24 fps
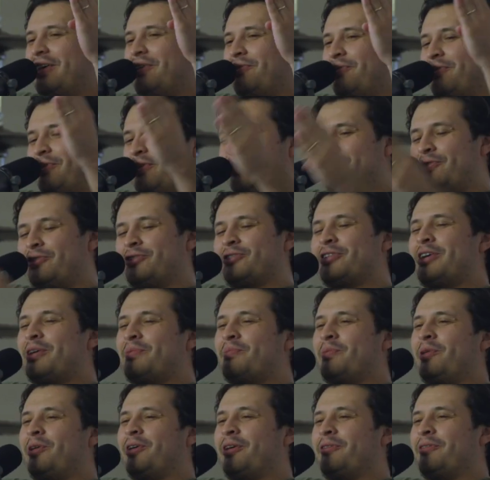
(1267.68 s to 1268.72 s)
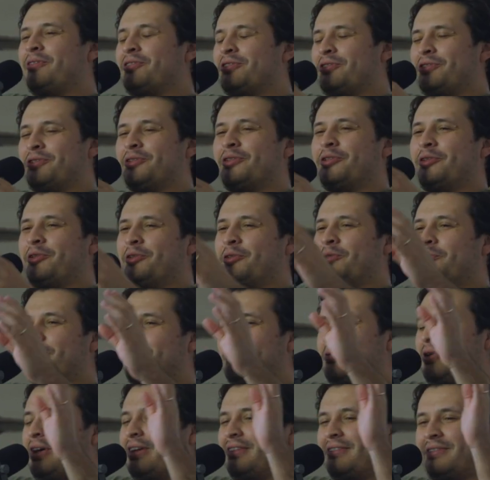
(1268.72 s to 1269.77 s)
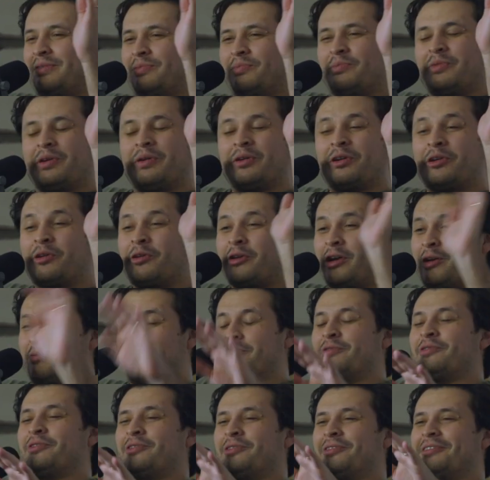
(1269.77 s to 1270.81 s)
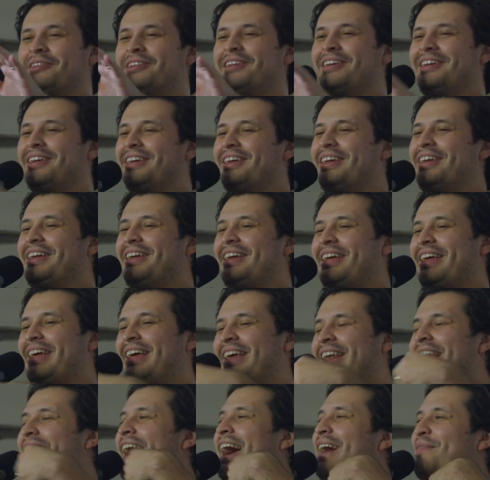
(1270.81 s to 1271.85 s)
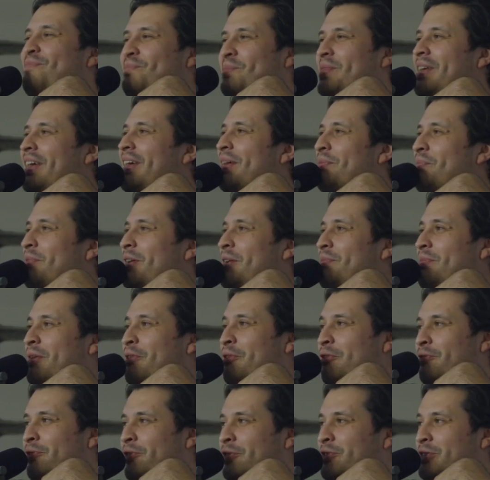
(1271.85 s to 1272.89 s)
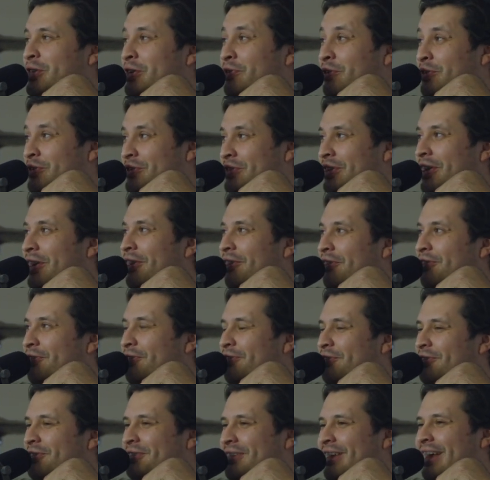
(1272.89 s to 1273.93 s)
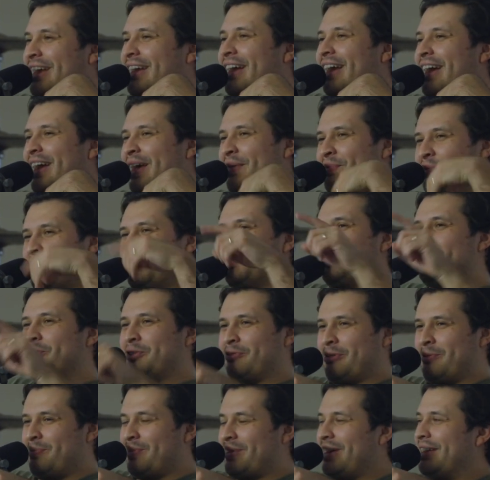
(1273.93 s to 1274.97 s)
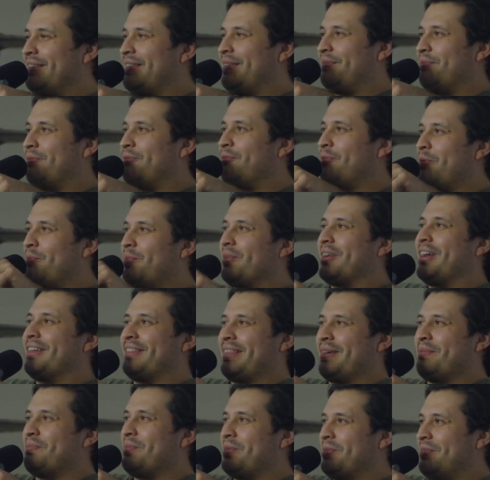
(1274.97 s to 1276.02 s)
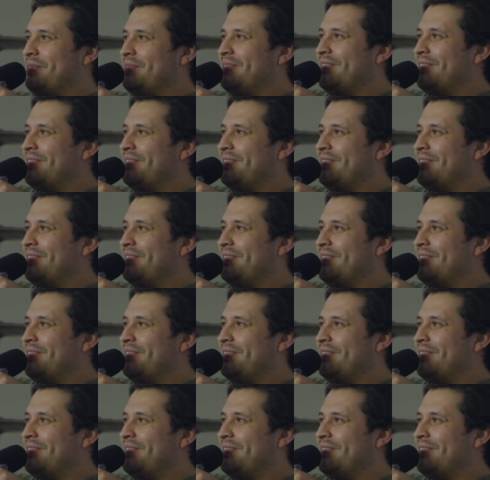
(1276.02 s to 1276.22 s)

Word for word: when we first got married we went to tulum and we had some incredible food and me being my overachiever self was like i am going to replicate that replicate that meal